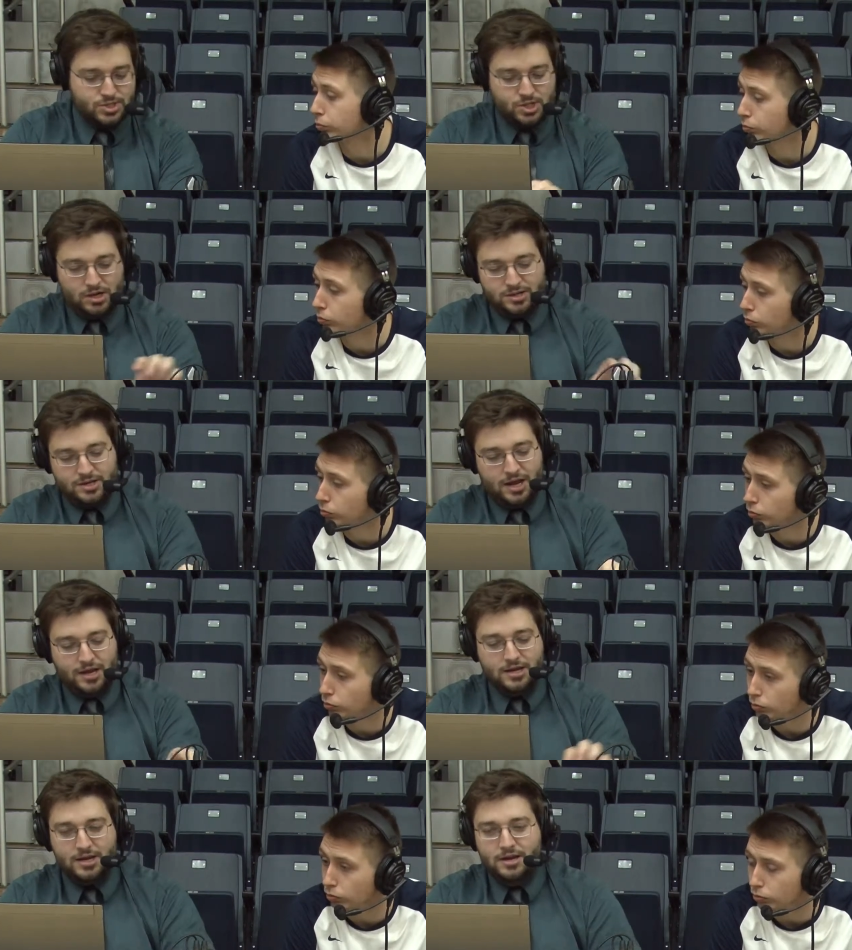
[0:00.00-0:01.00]
Speaker 1: solid
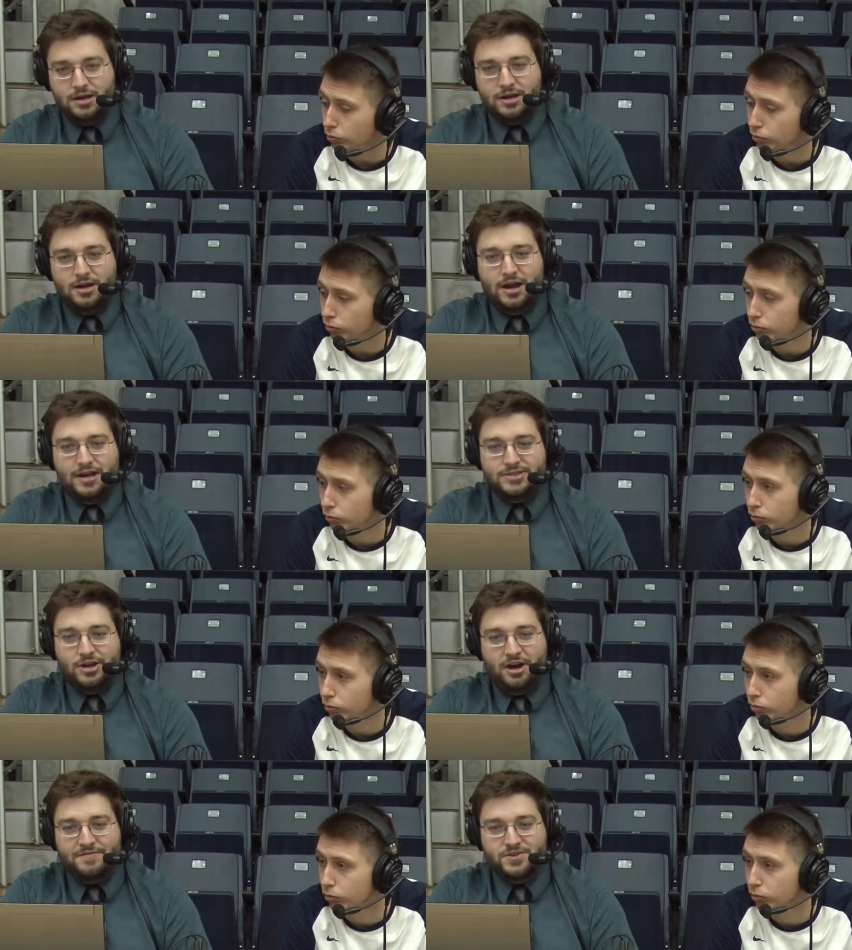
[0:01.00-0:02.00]
day uh, at
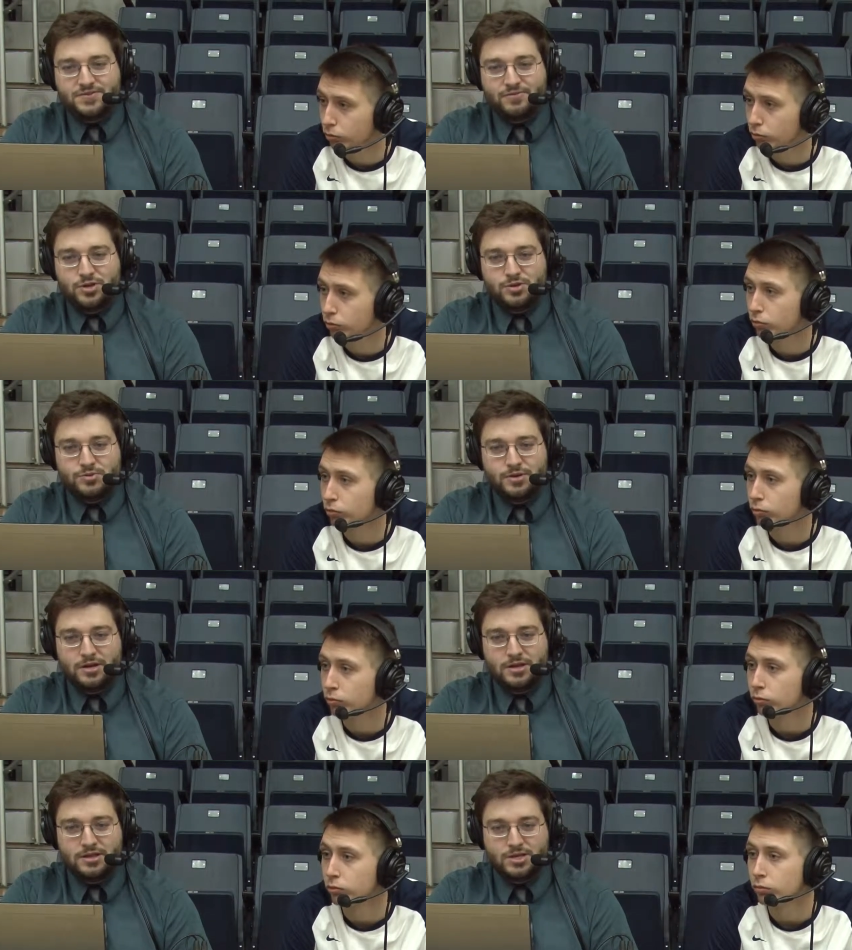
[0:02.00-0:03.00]
the office for you
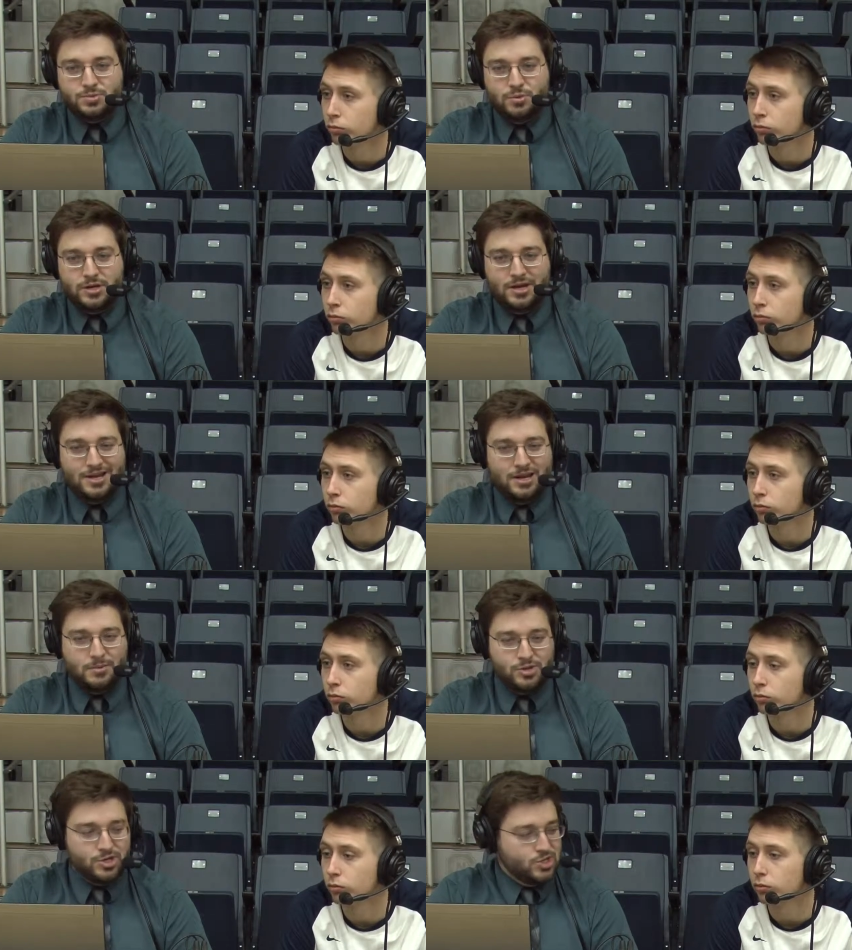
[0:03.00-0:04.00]
in this one. A
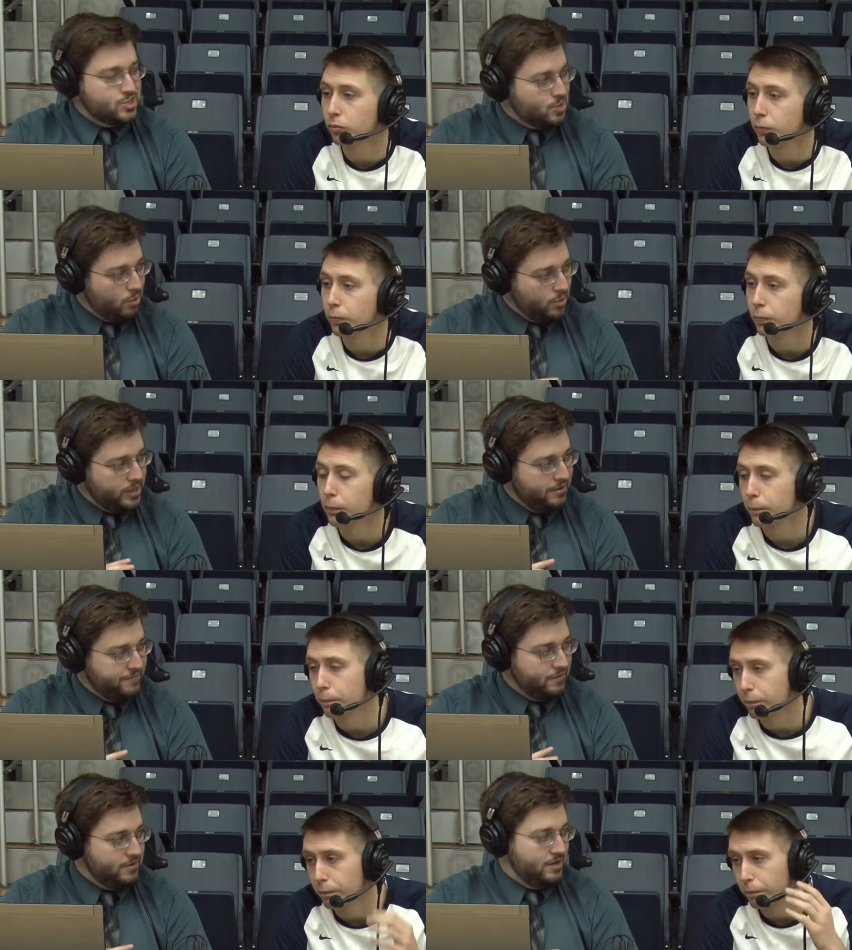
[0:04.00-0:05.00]
double digit scoring
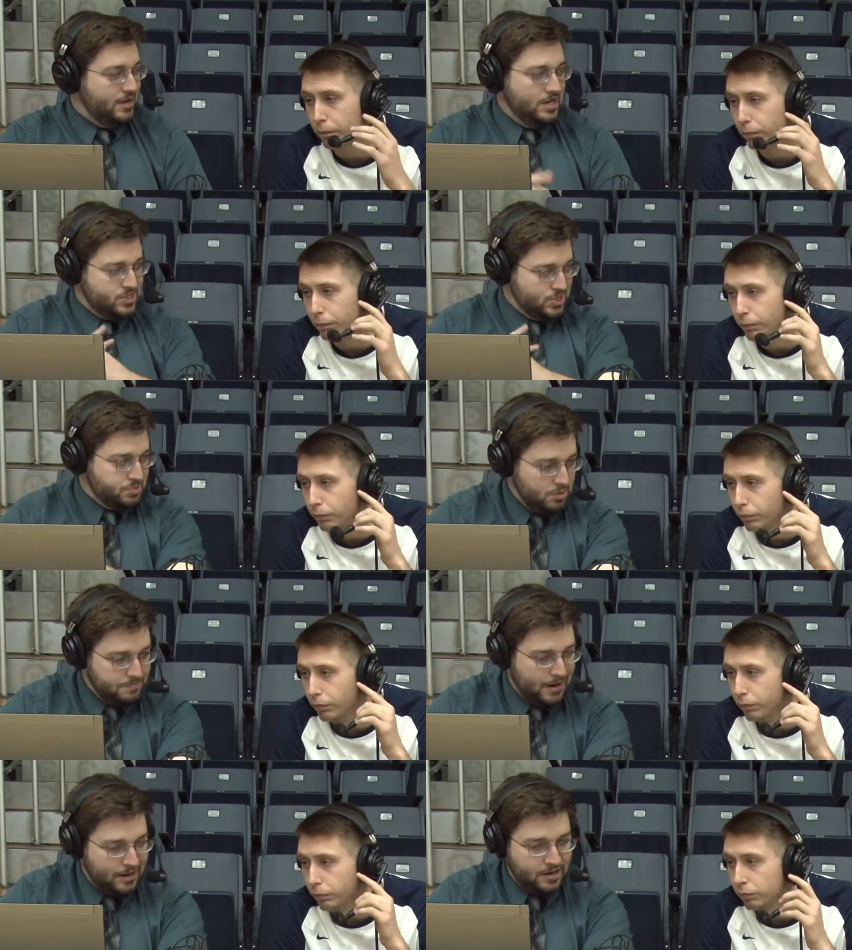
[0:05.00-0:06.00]
effort, a six
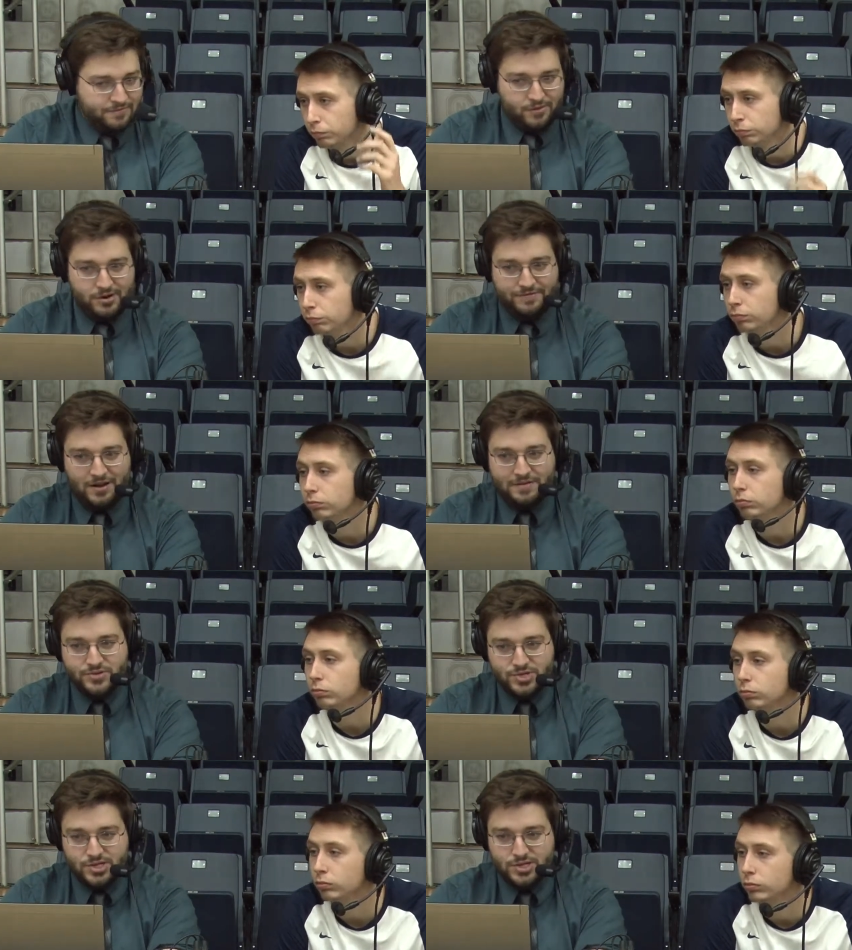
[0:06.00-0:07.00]
rebound effort, and a five
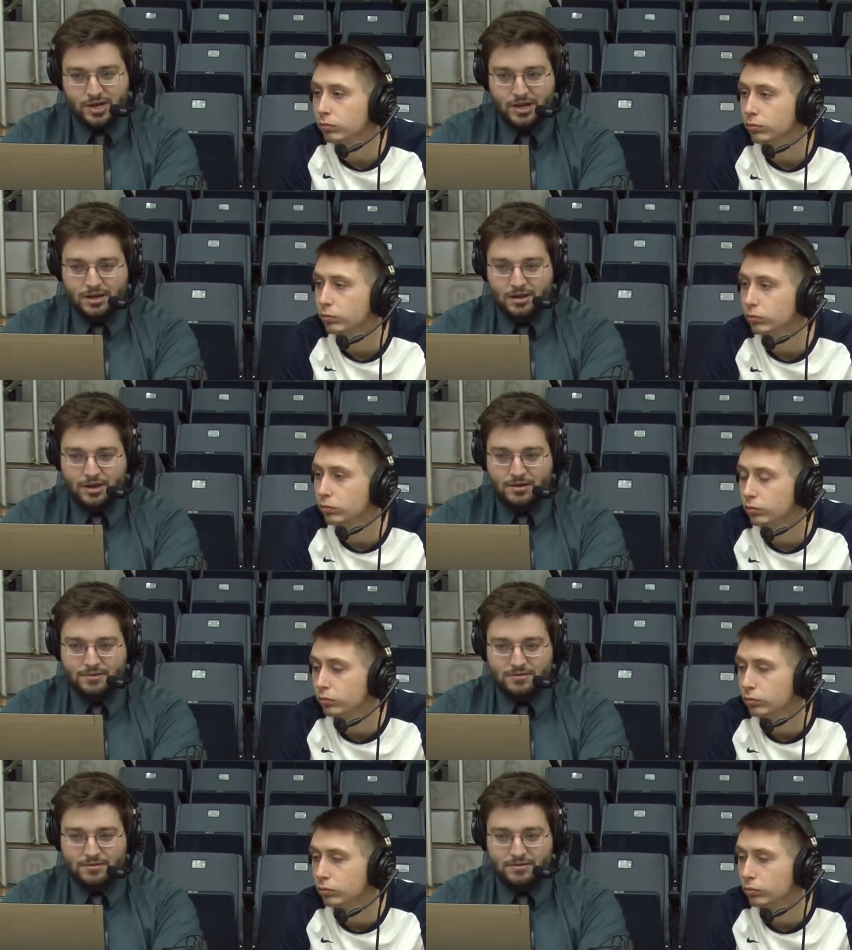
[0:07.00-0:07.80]
assist uh,